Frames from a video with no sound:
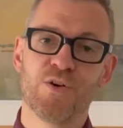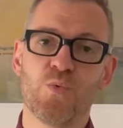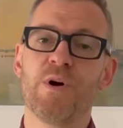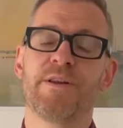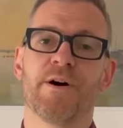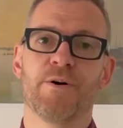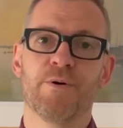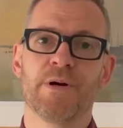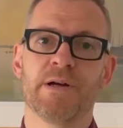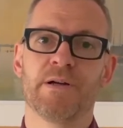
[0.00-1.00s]
widow
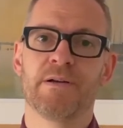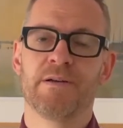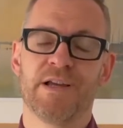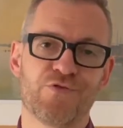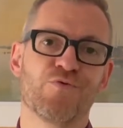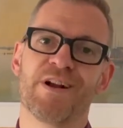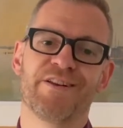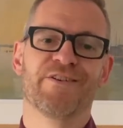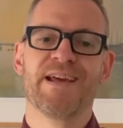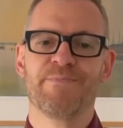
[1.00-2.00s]
is running
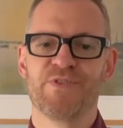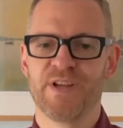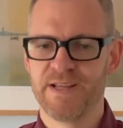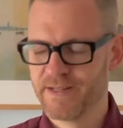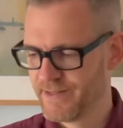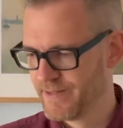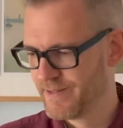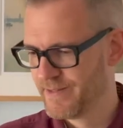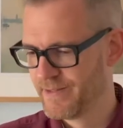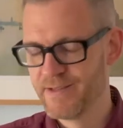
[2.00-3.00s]
on empty.
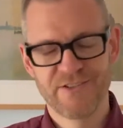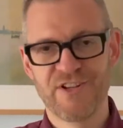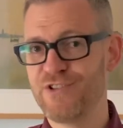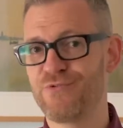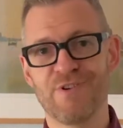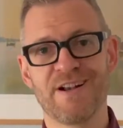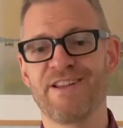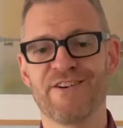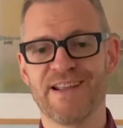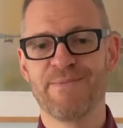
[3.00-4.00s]
She's running
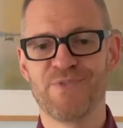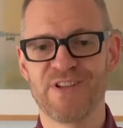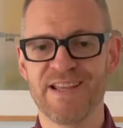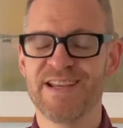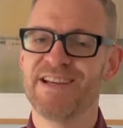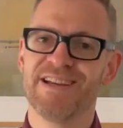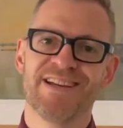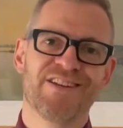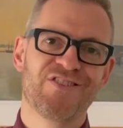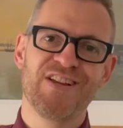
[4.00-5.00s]
on empty.
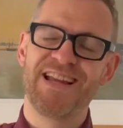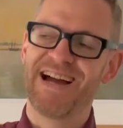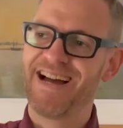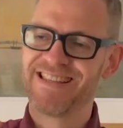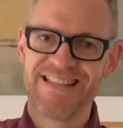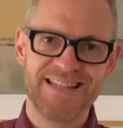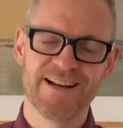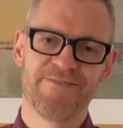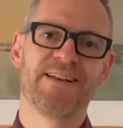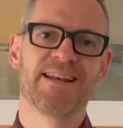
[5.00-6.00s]
She has nothing